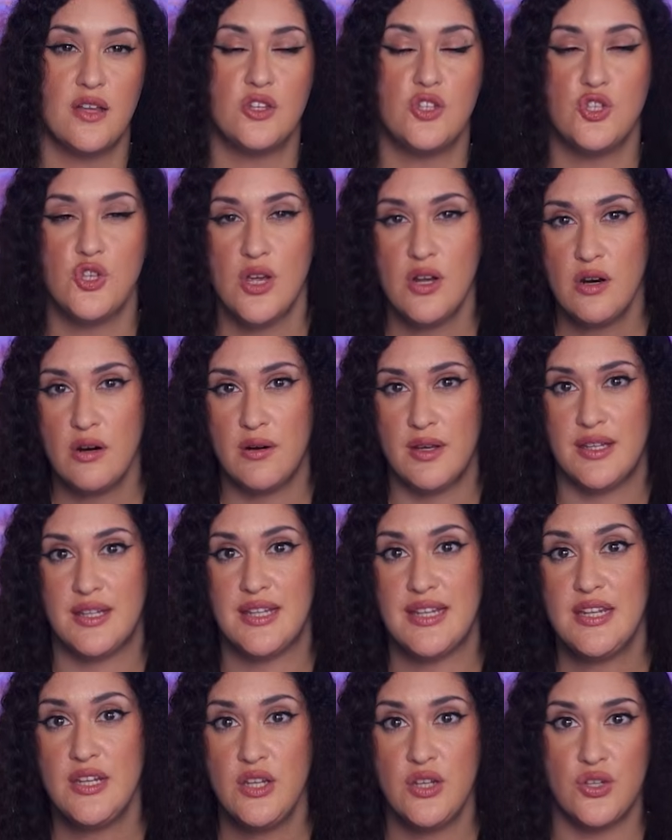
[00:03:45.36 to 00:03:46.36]
Generate
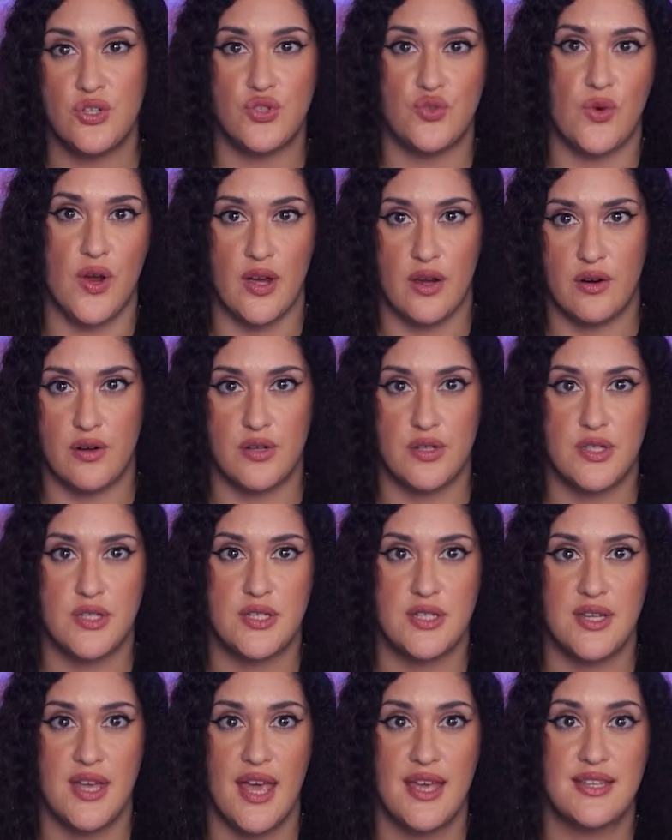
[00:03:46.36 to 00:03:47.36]
lineage
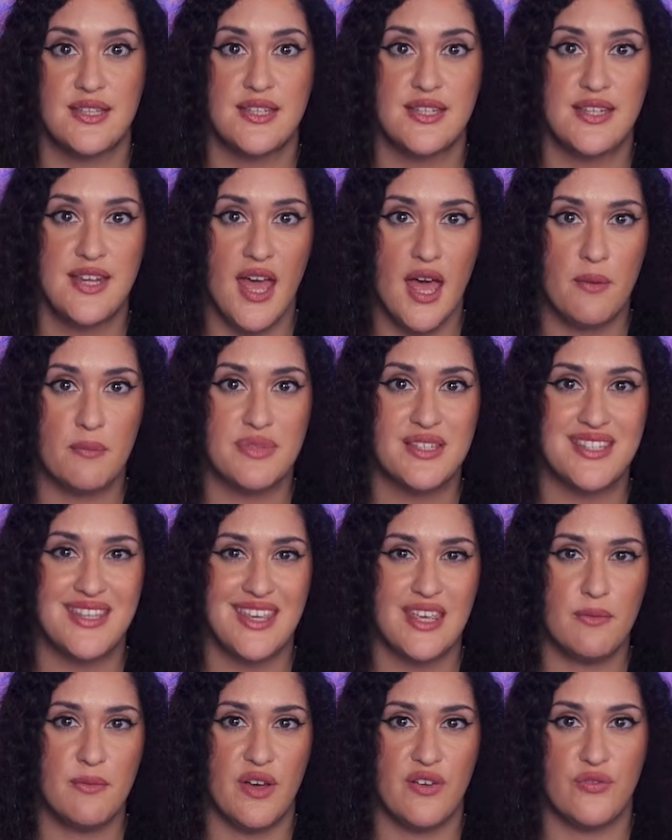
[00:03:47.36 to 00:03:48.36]
records and stamp
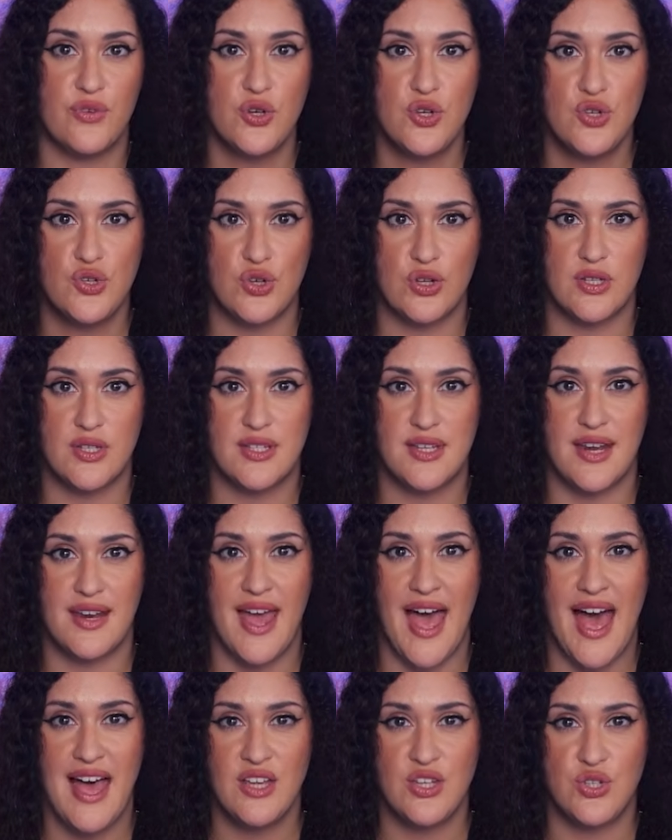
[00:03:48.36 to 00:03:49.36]
schema versions and
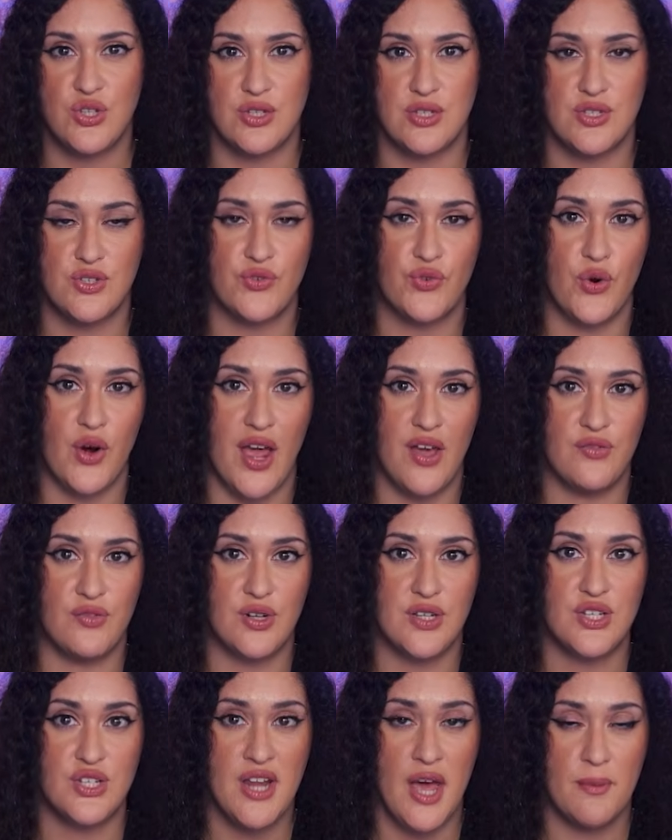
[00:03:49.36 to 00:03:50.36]
hashes for
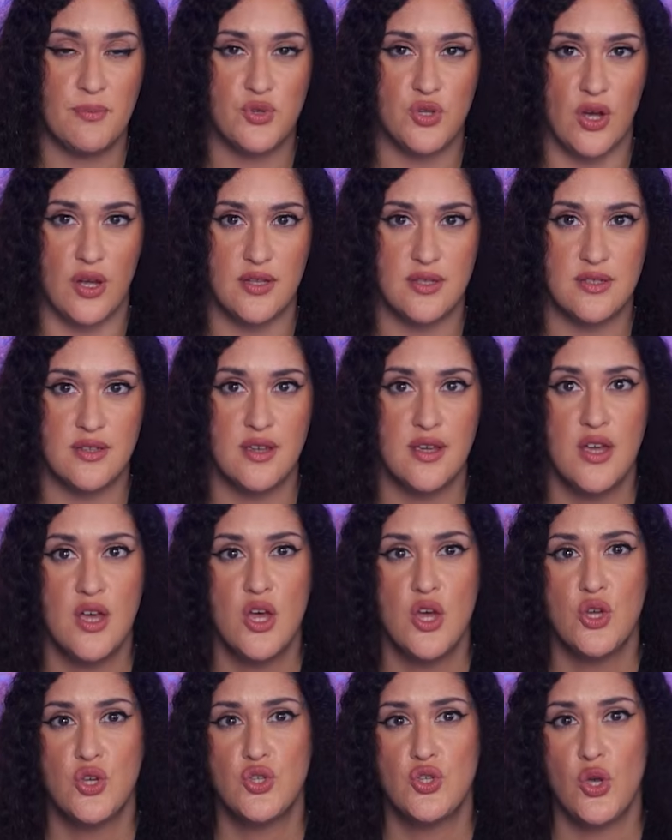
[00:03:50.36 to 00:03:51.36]
every snapshot,
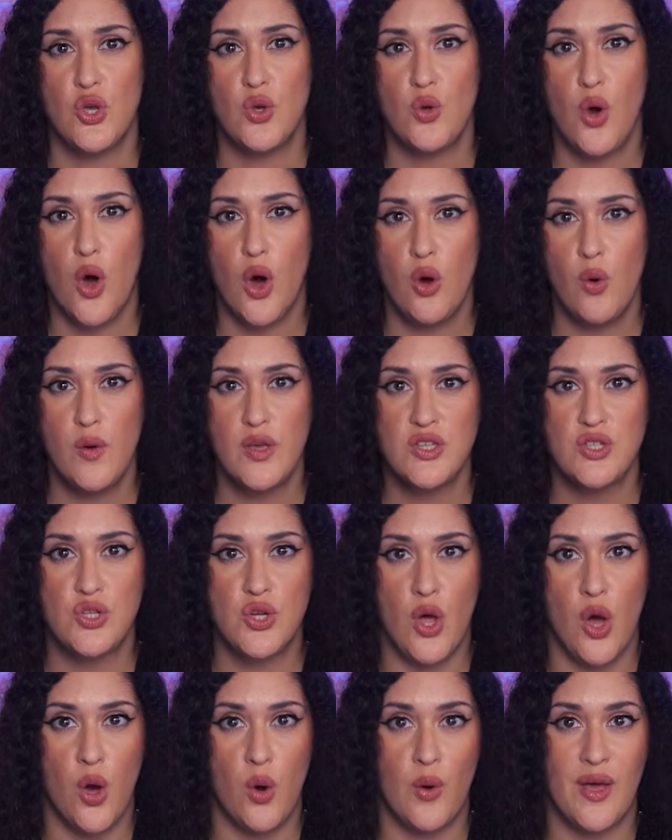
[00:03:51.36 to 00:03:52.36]
so you always
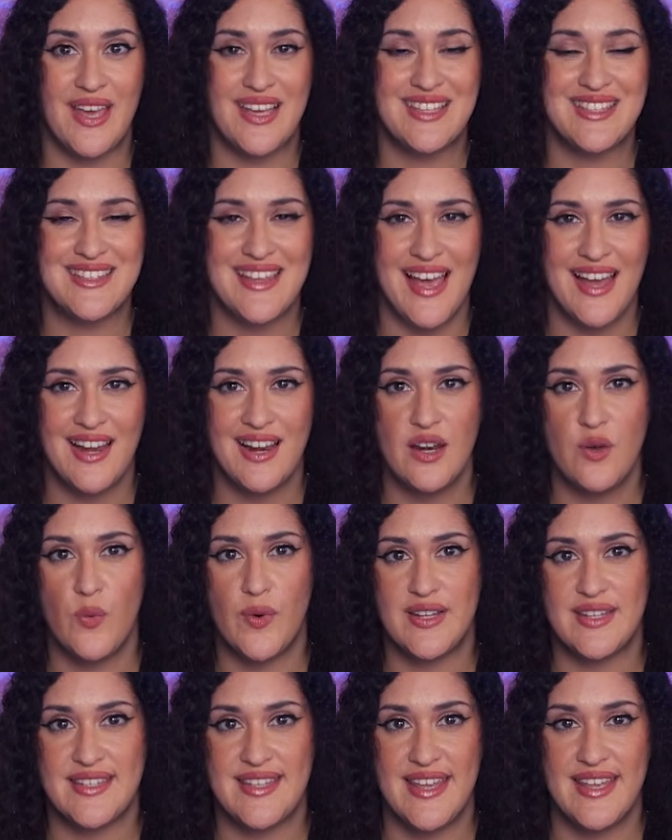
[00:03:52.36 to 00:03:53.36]
know exactly
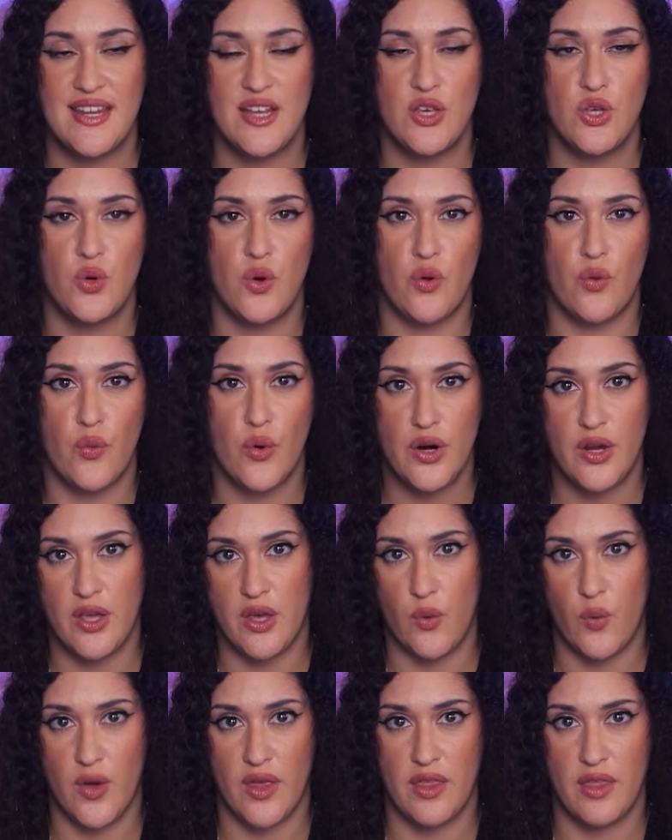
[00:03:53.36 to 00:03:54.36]
what data you're
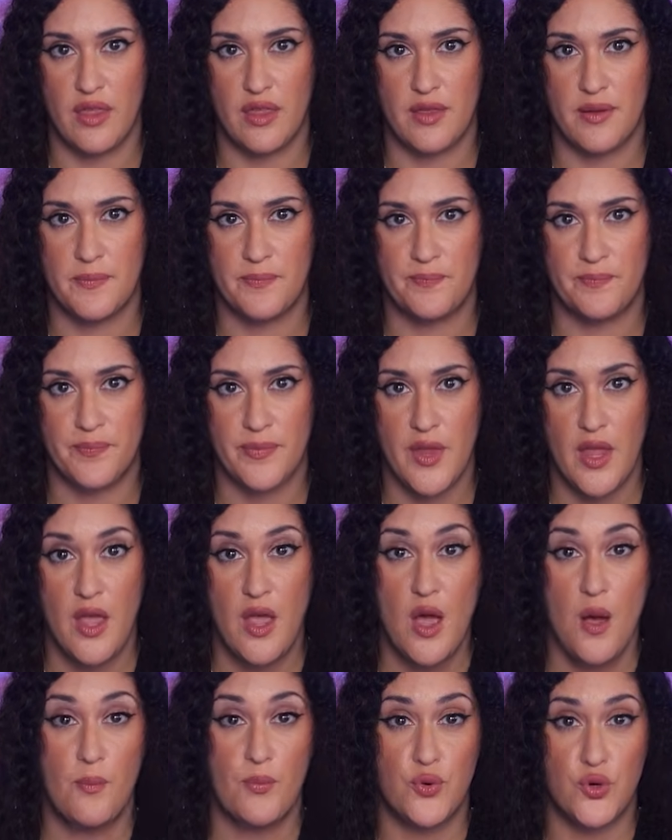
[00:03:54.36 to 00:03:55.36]
working with.
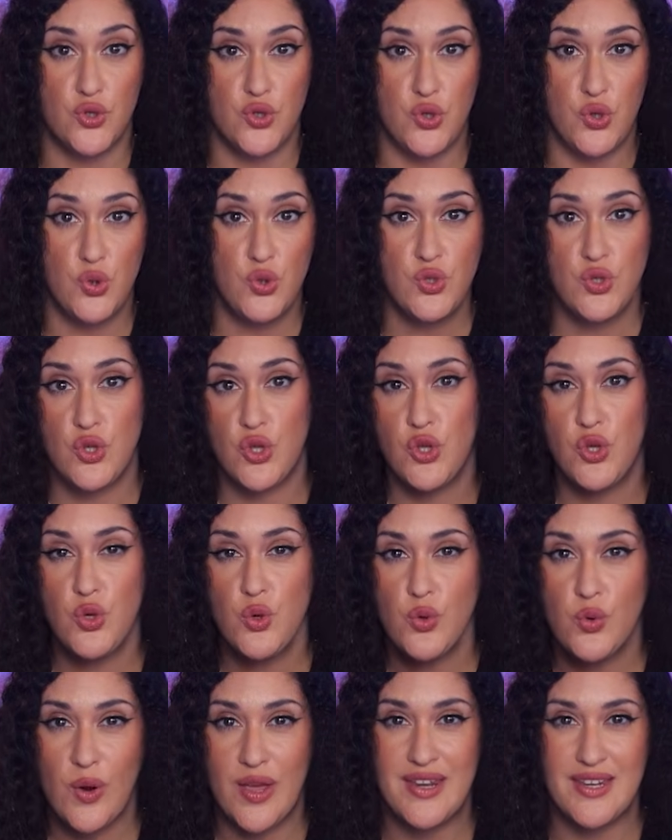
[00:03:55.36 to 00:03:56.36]
Produce
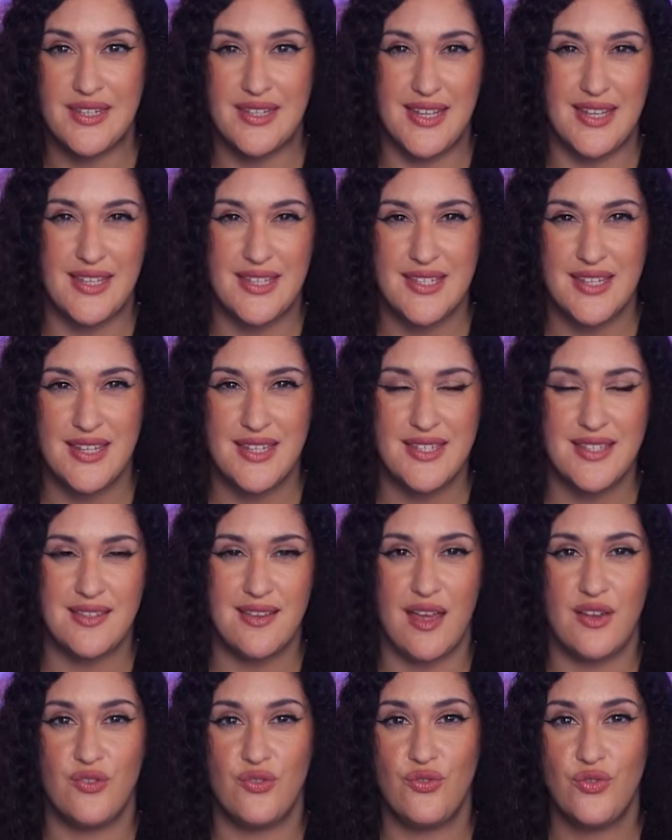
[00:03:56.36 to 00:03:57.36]
curated datasets
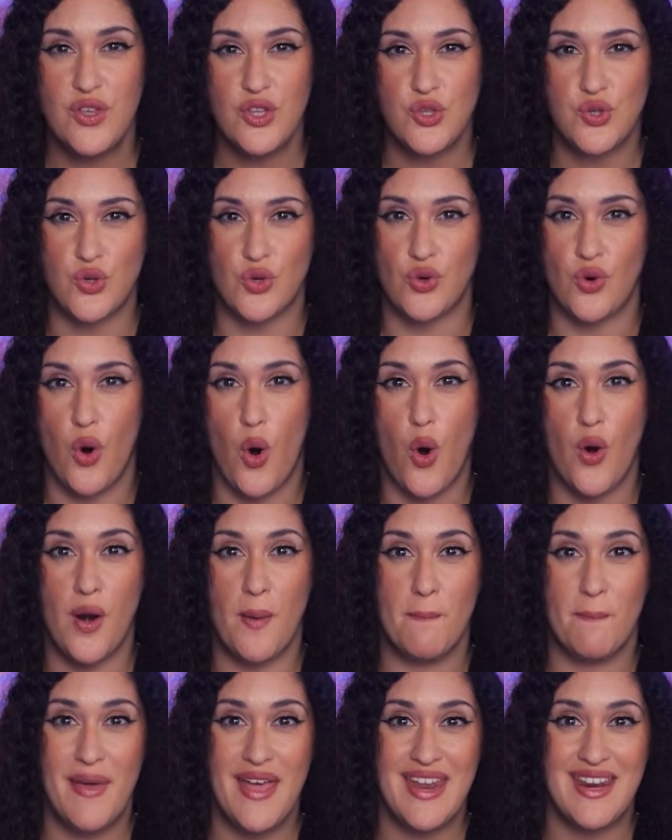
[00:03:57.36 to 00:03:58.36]
and feature or
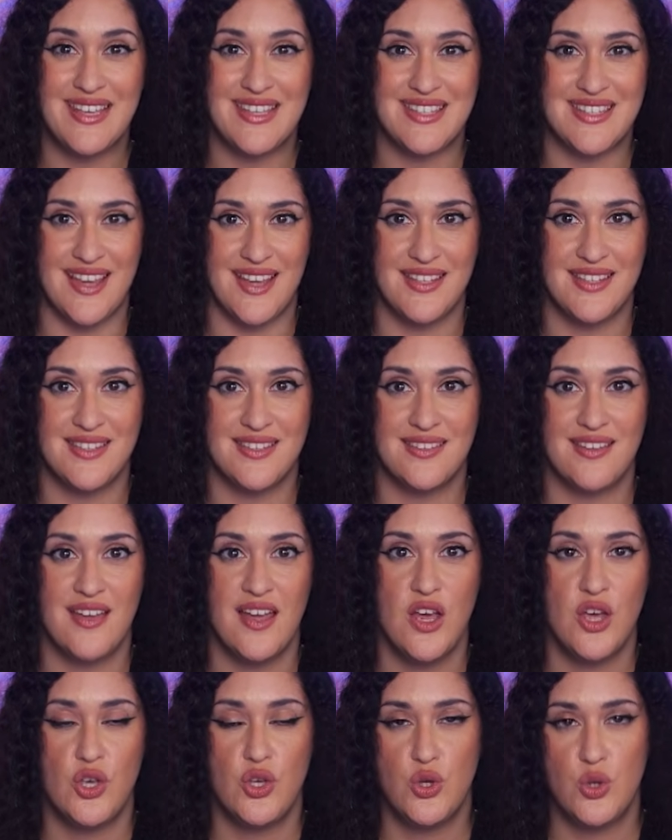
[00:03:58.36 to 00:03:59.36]
embedding sets
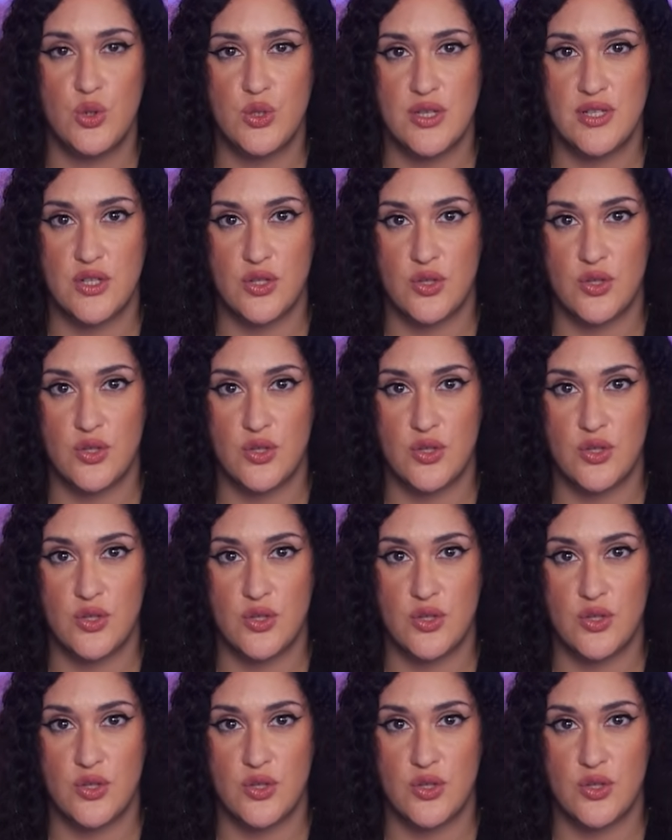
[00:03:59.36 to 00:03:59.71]
using